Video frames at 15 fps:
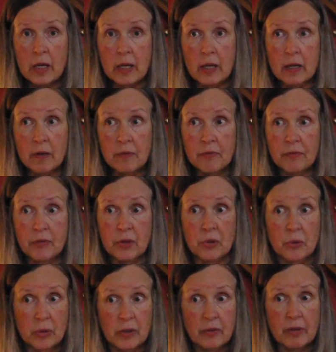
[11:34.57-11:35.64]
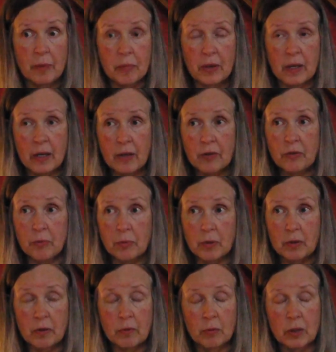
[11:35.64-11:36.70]
If you're doing something else,
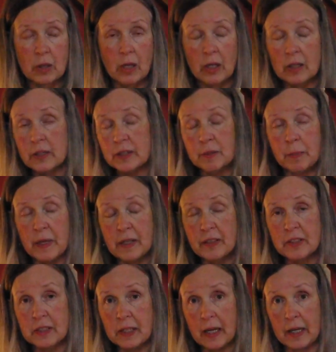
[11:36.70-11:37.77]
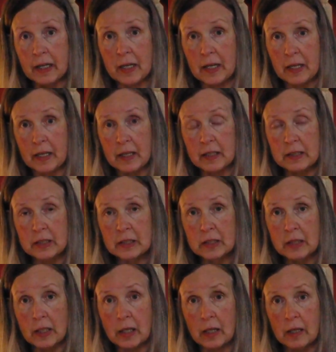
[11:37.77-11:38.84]
we'll call it space dyed, I guess.